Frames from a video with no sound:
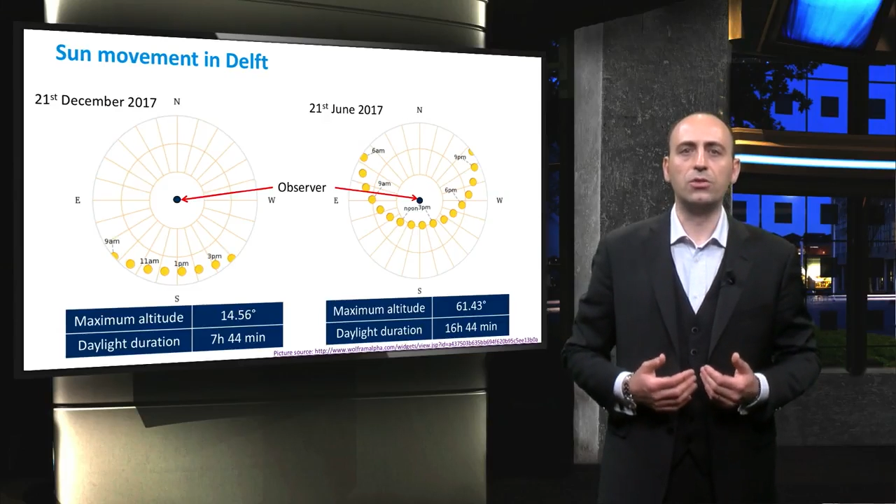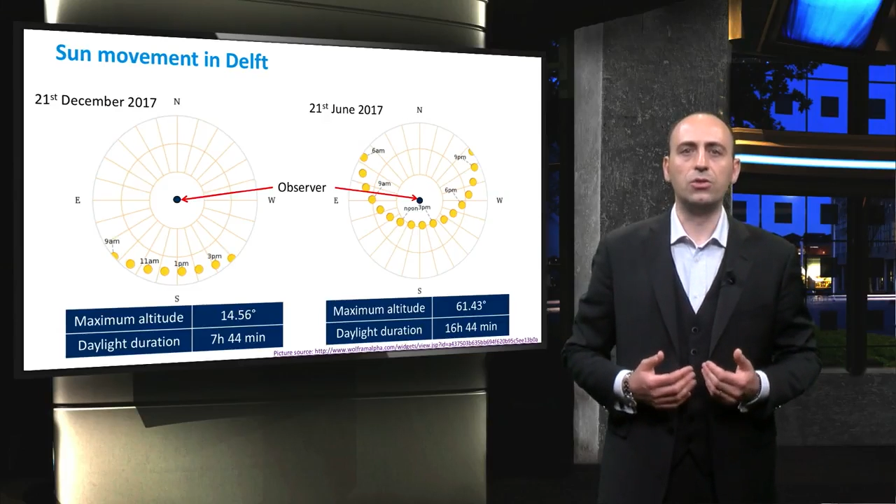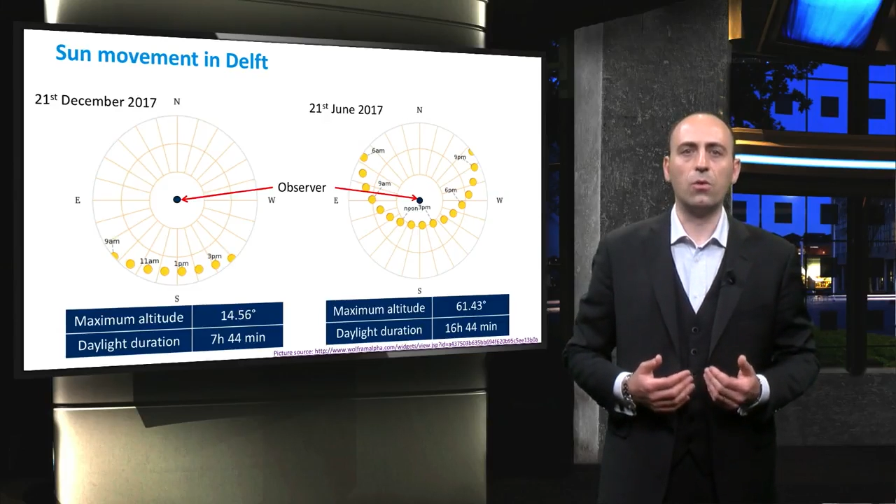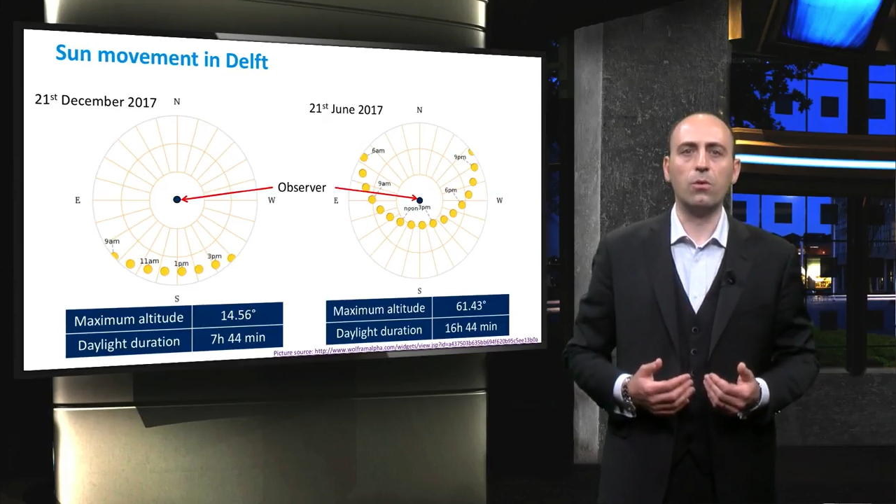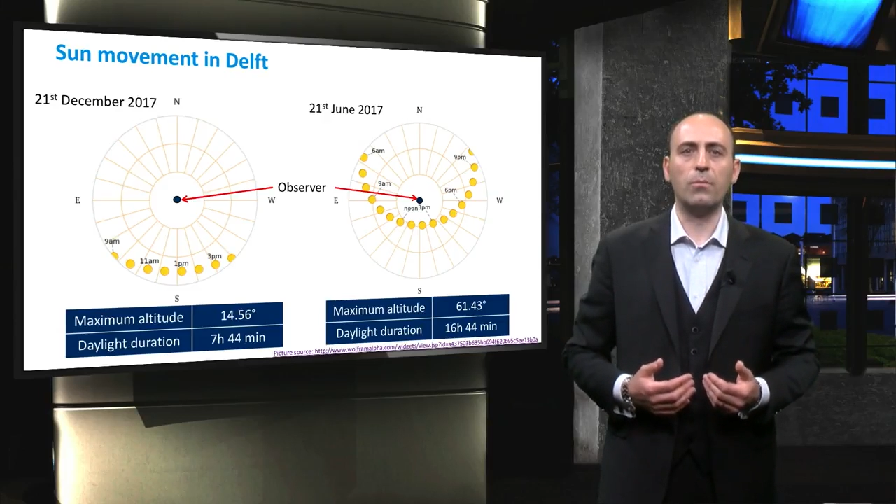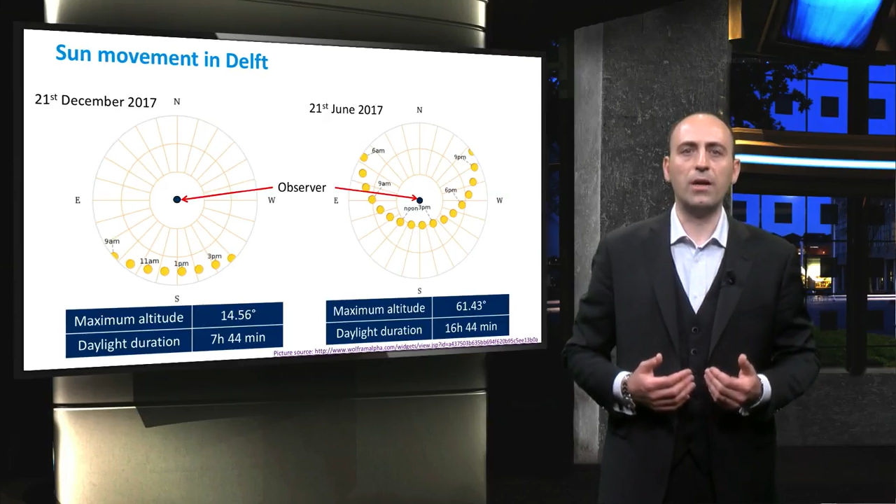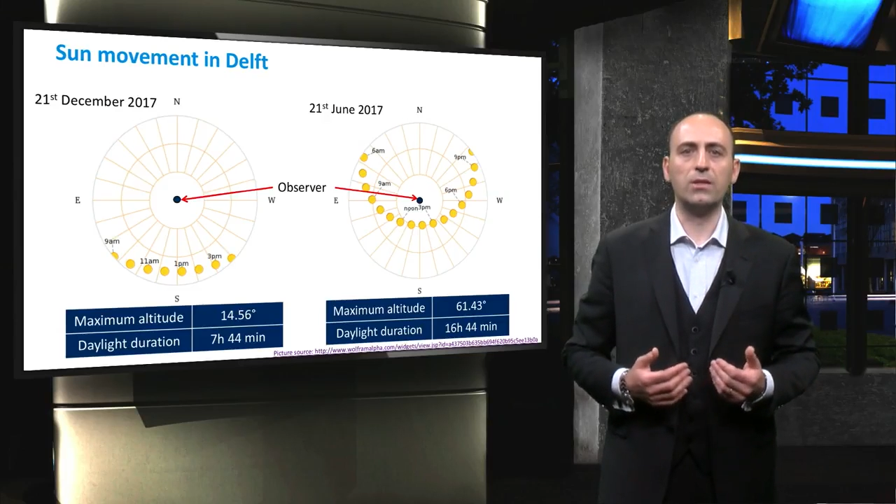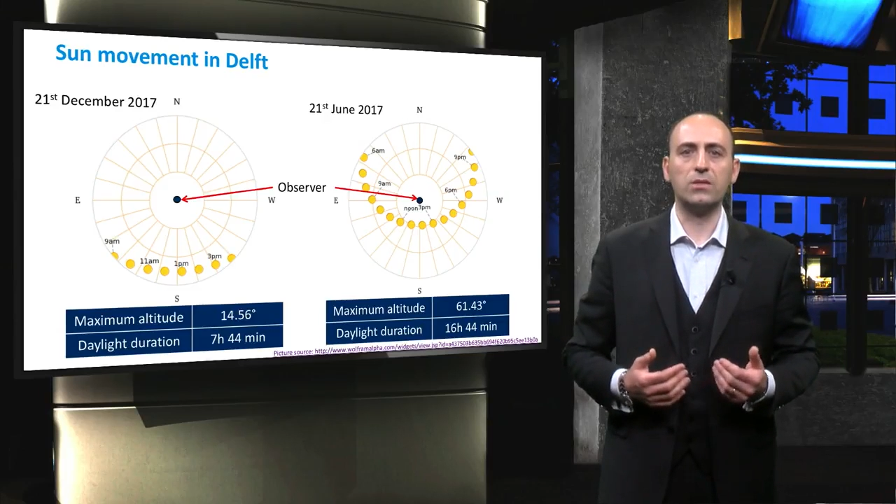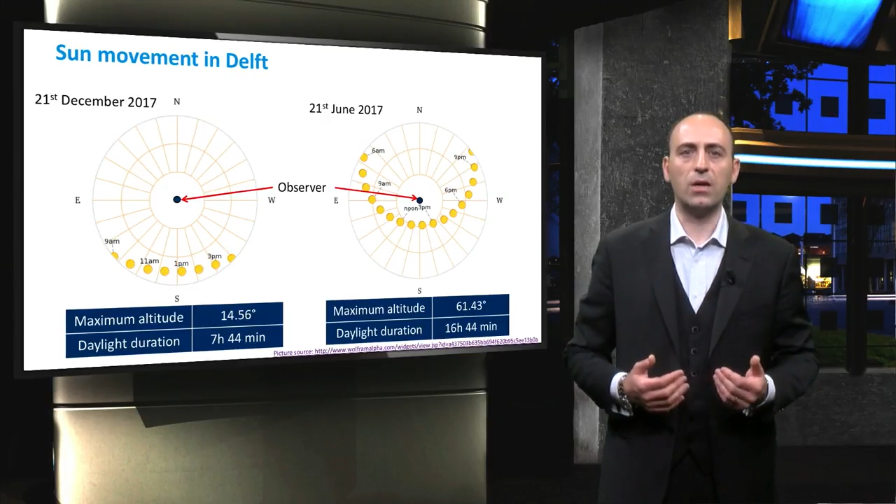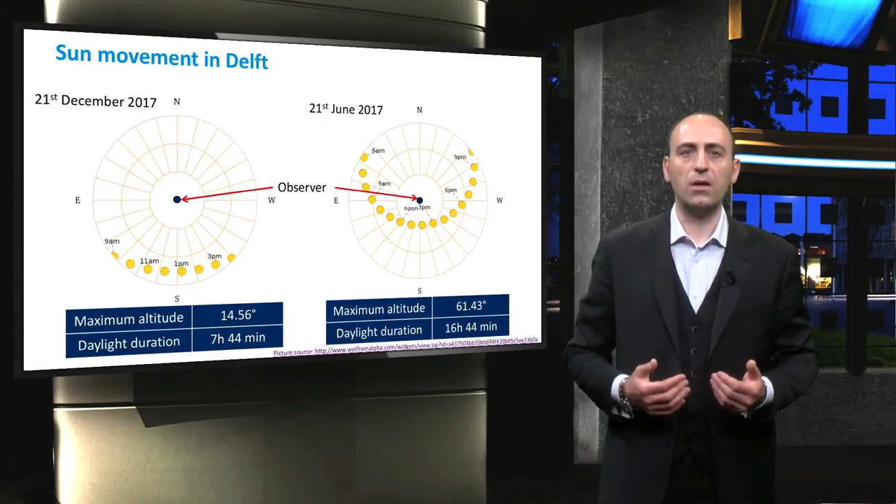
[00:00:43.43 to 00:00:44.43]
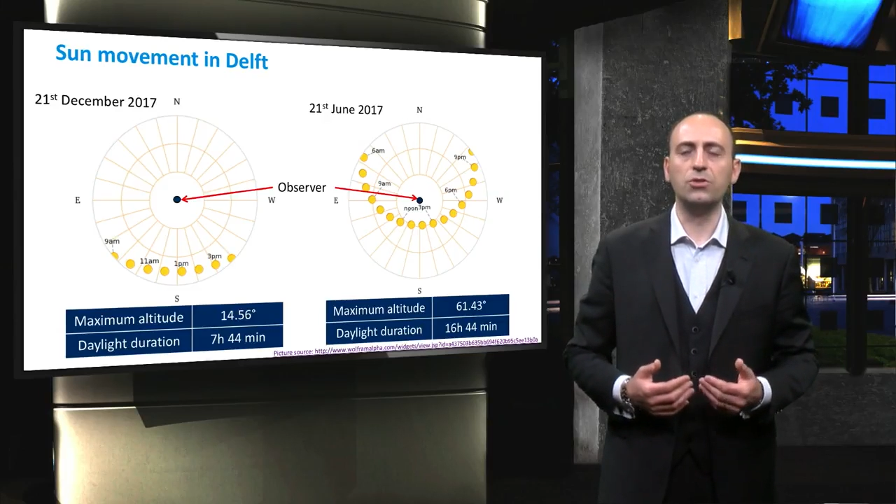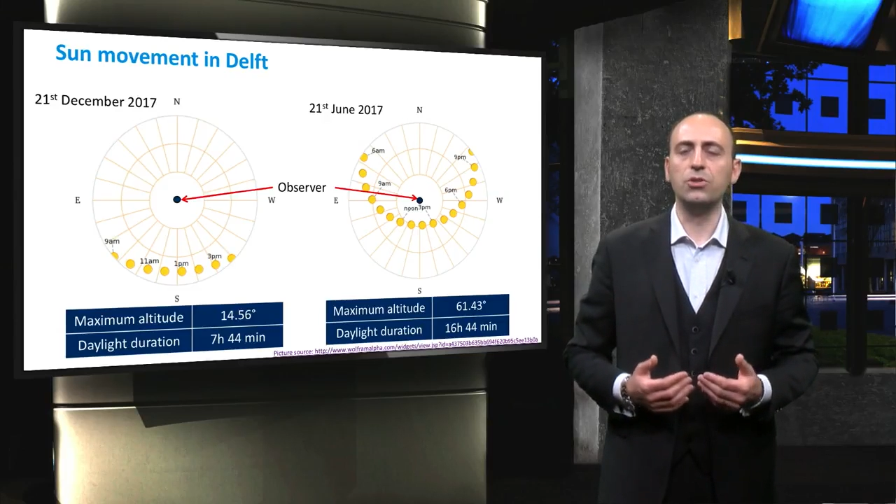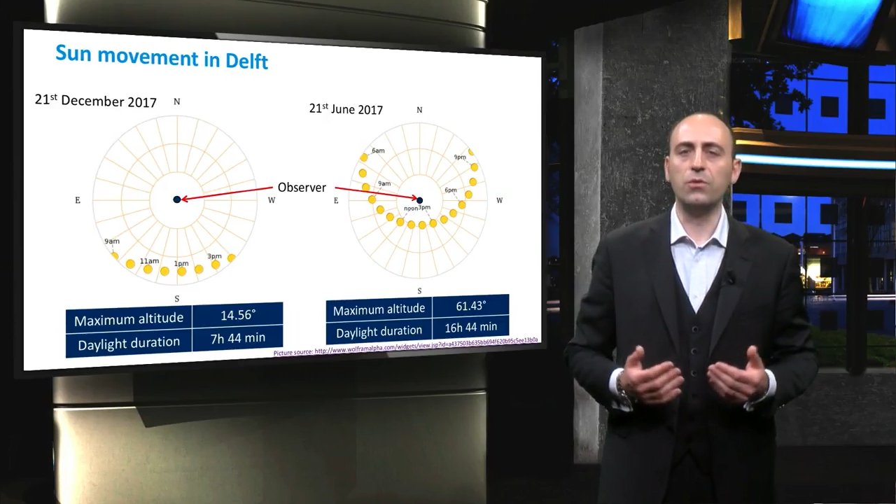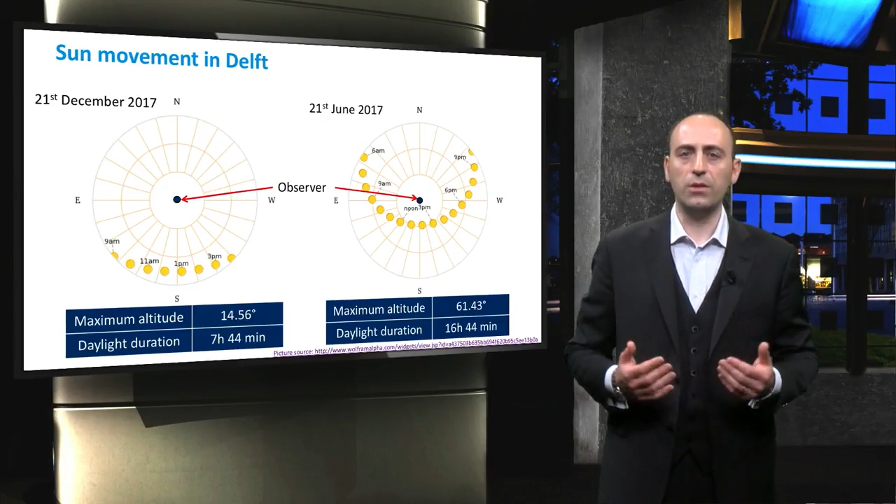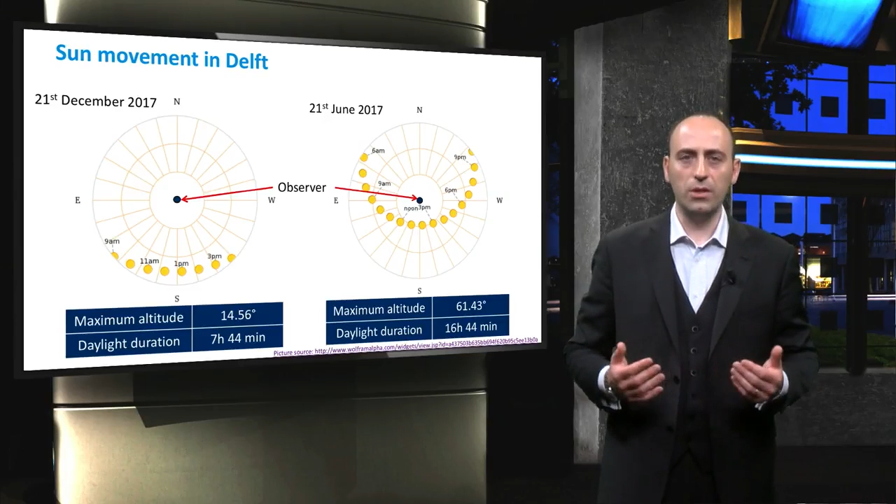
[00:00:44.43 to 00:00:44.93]
drawn by the sun
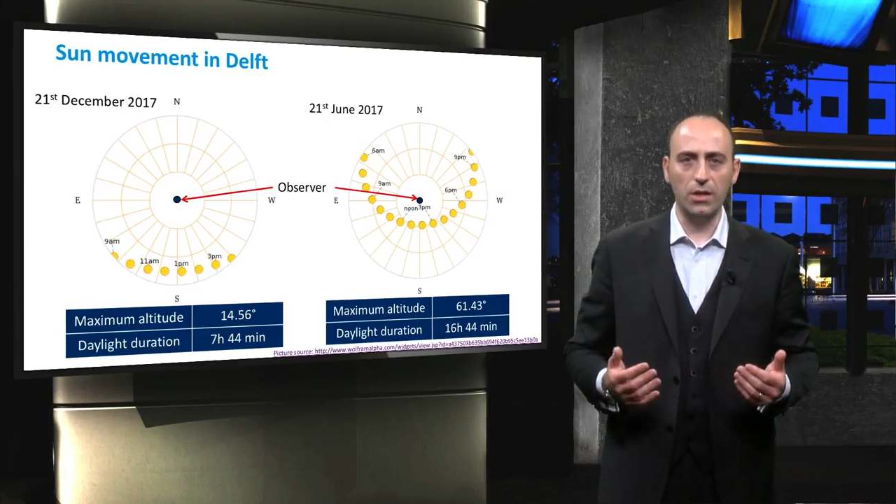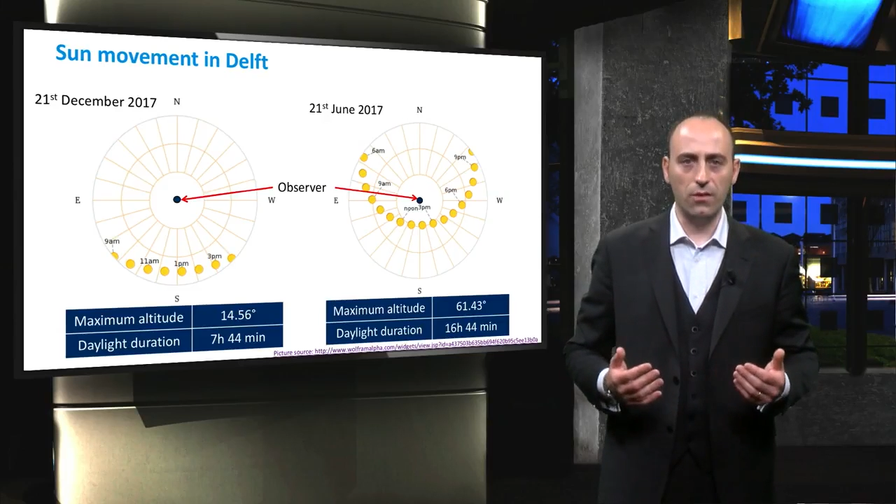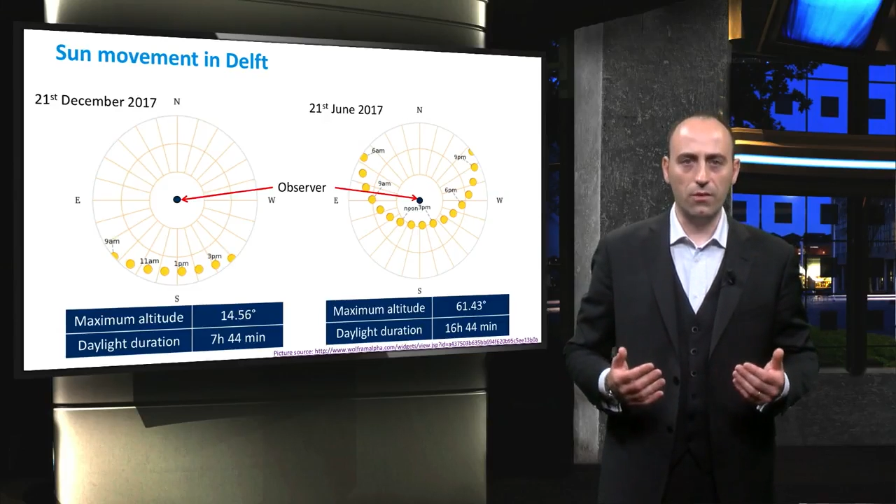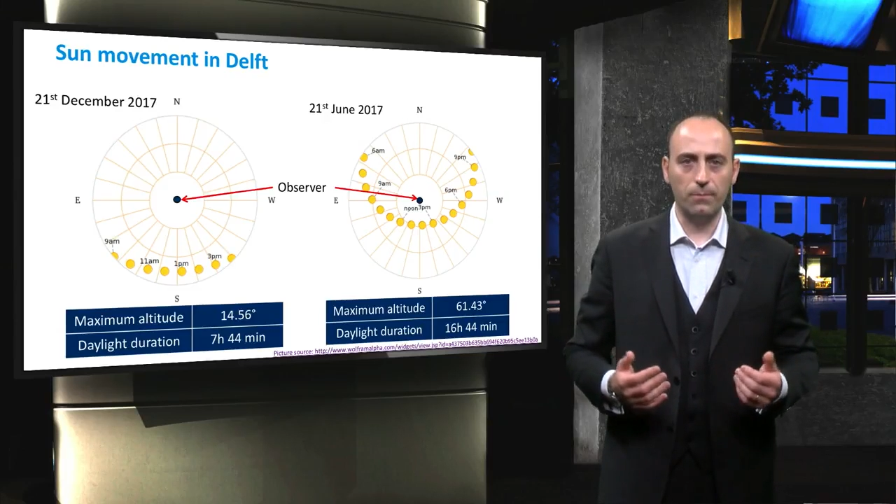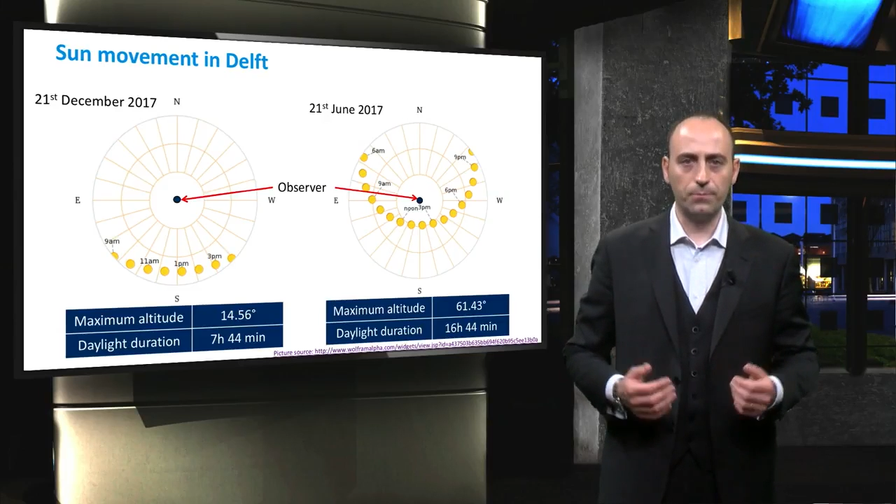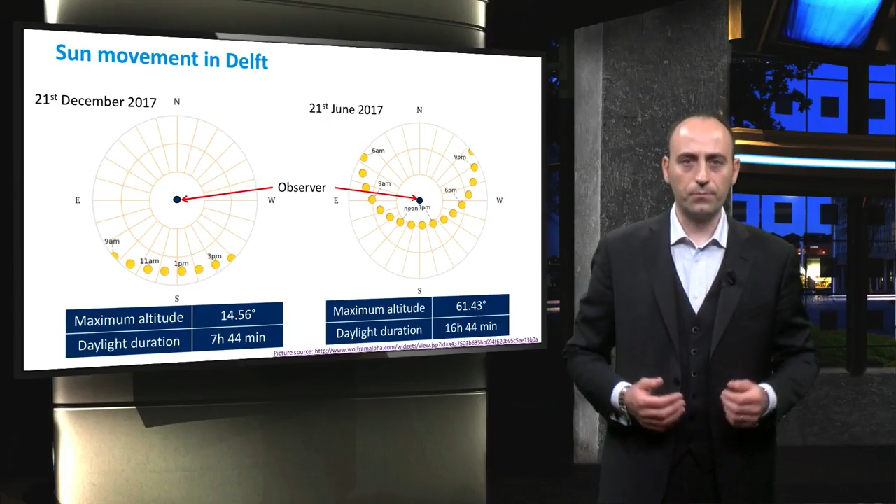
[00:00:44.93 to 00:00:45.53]
during the year.